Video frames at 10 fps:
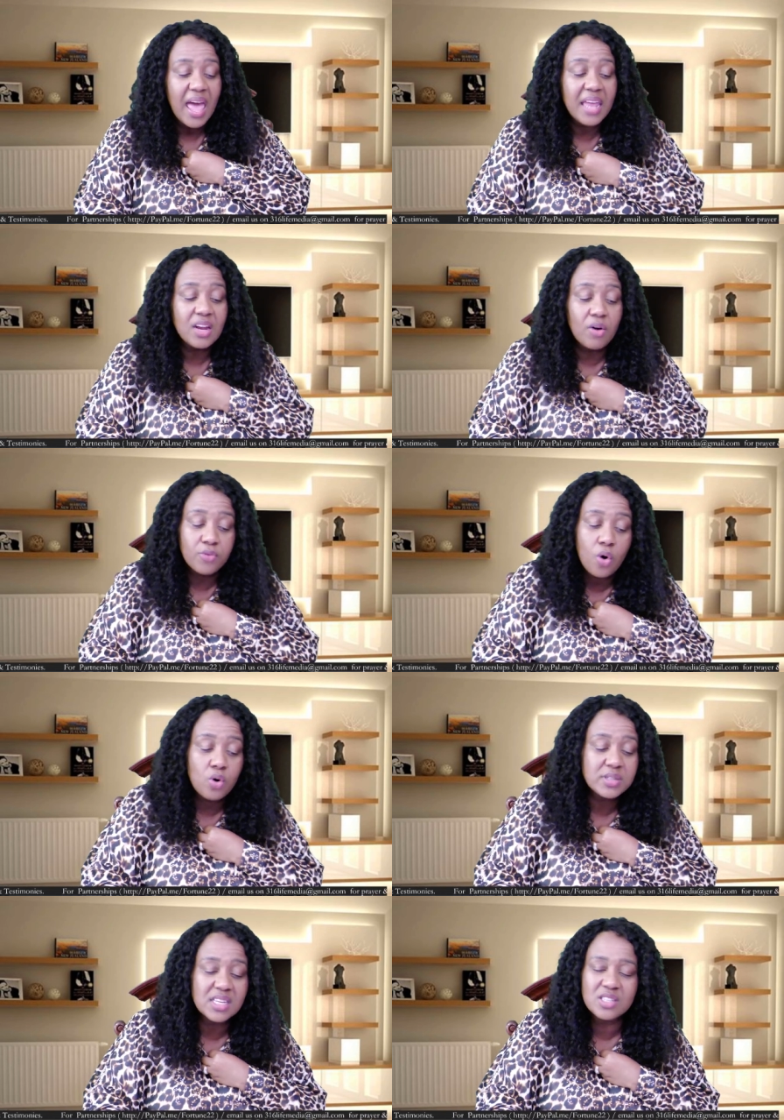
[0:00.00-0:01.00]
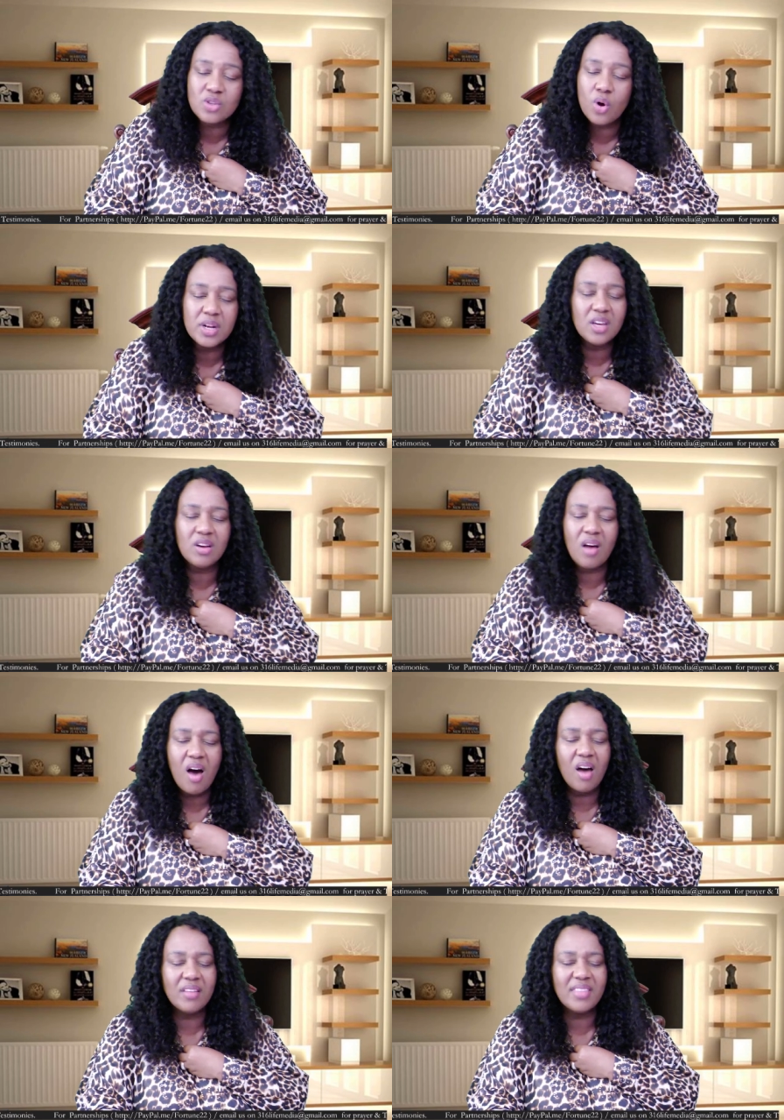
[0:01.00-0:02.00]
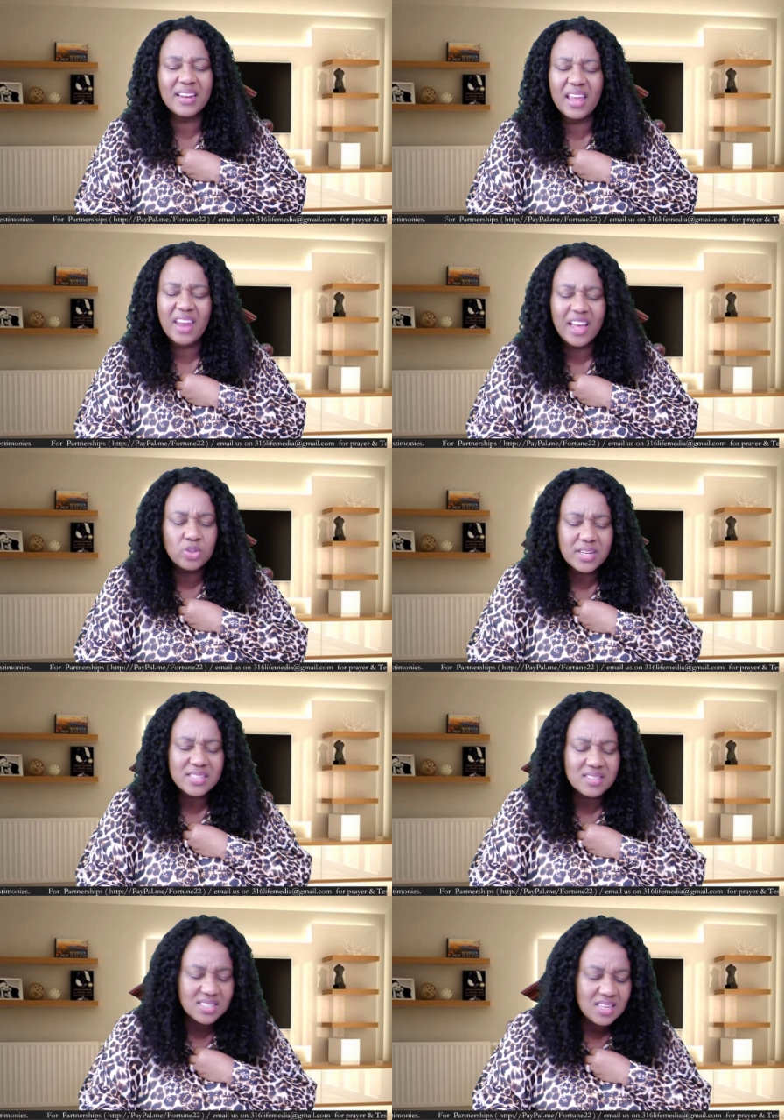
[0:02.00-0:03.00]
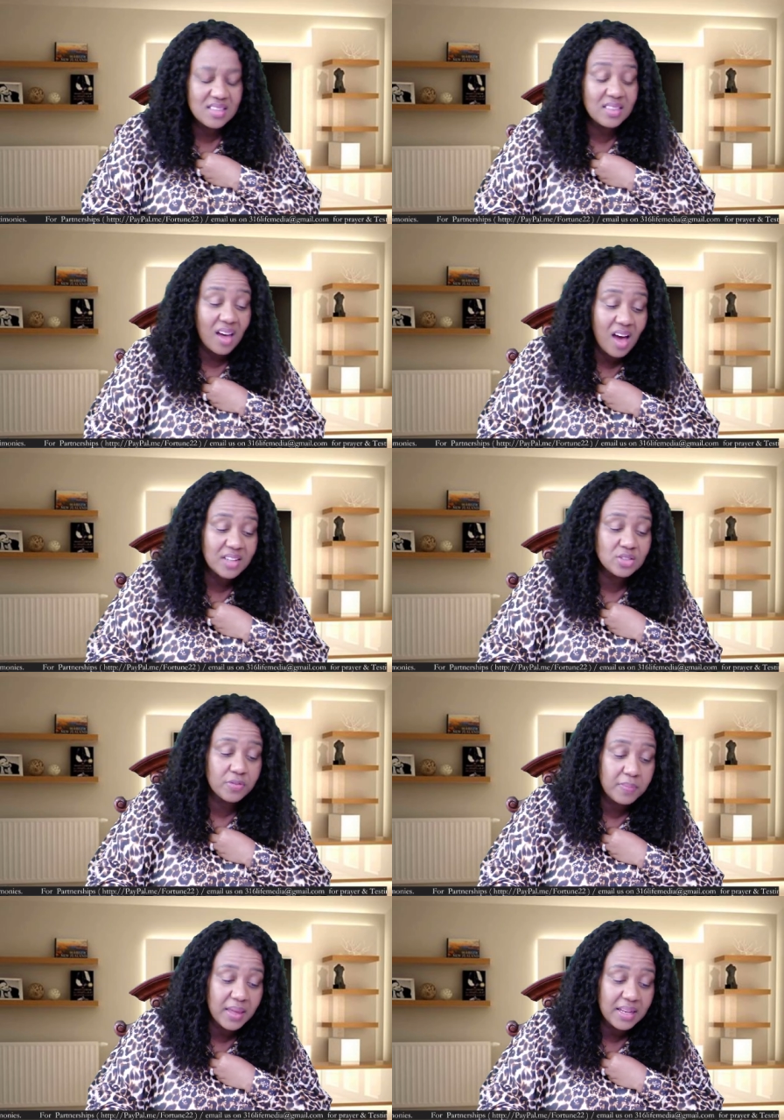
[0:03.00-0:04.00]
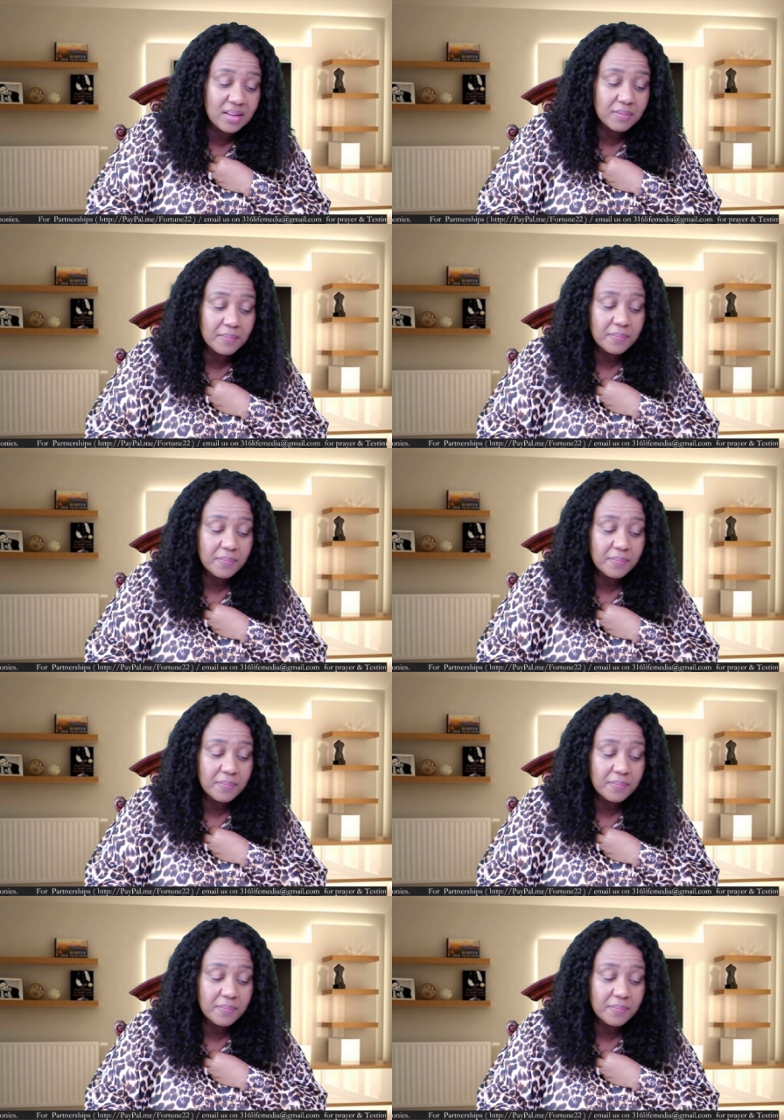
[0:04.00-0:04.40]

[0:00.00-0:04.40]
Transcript: And of course, it is only God that can actually see the heart of men.